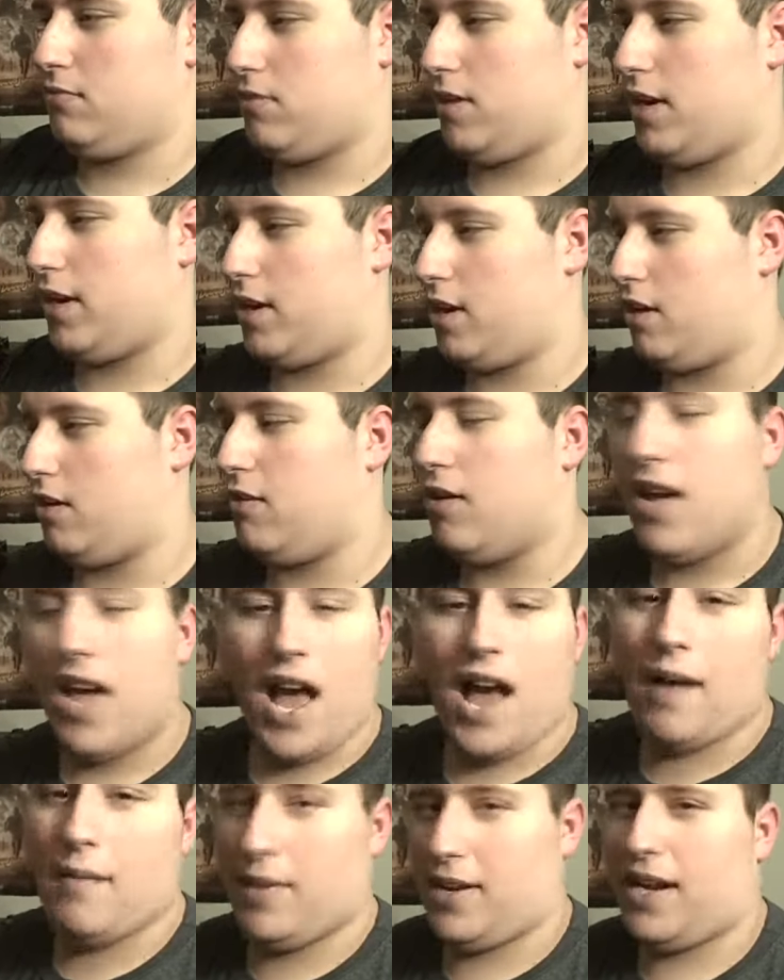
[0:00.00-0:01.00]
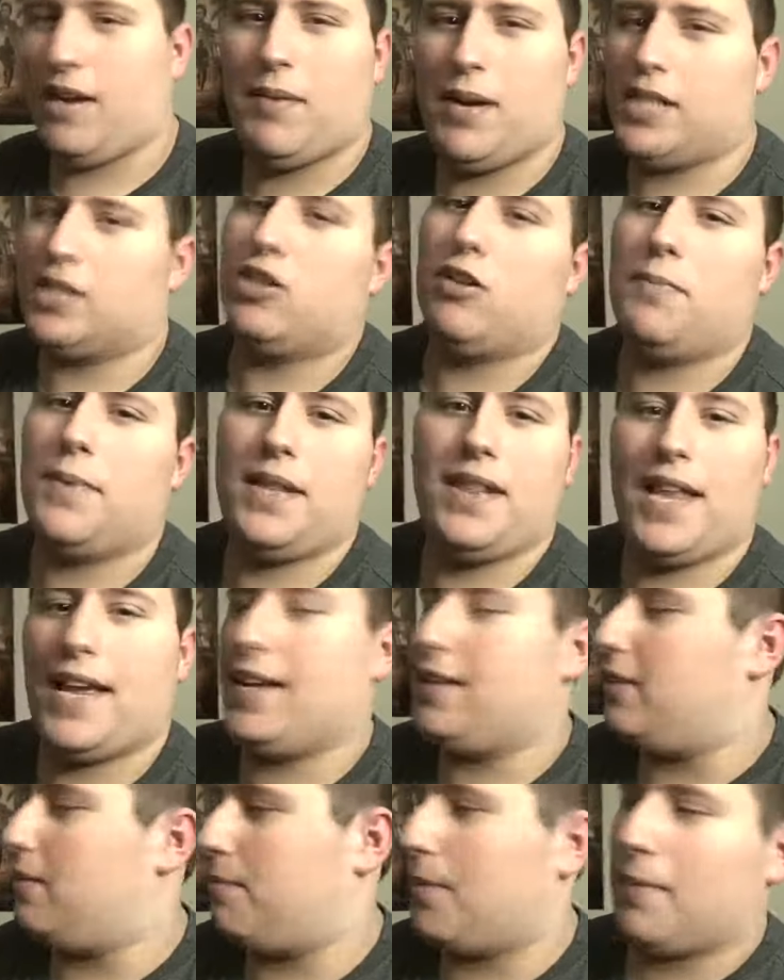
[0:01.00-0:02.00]
There you go. I mean, come on, don't be
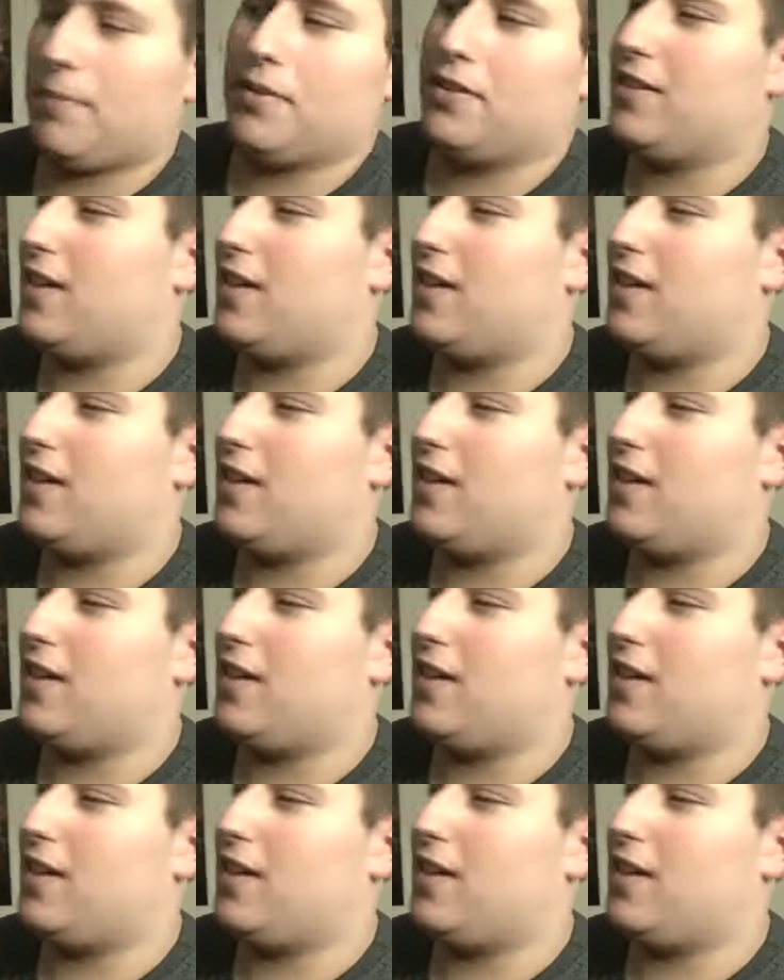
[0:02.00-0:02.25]
lazy, people.